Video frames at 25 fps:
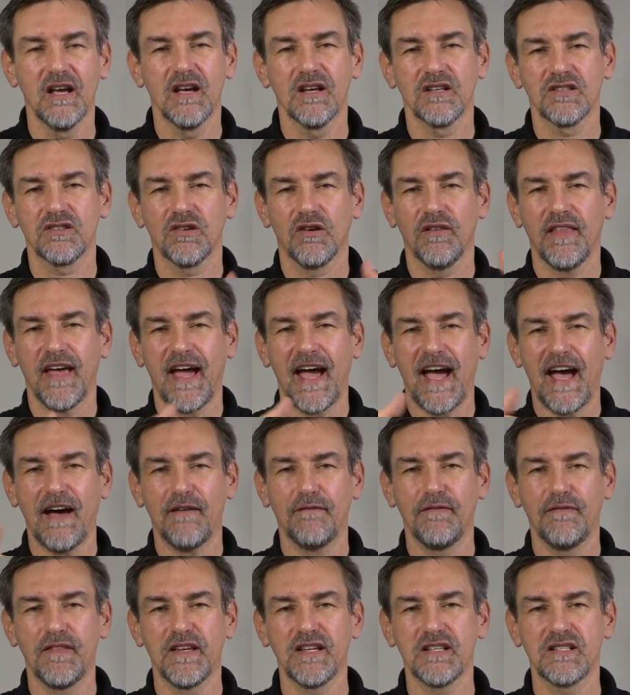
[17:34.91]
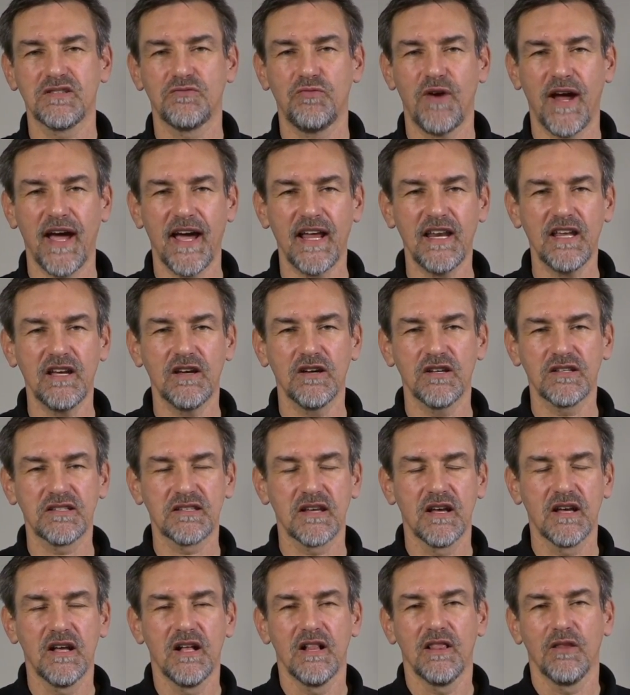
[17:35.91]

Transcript: So they have this radius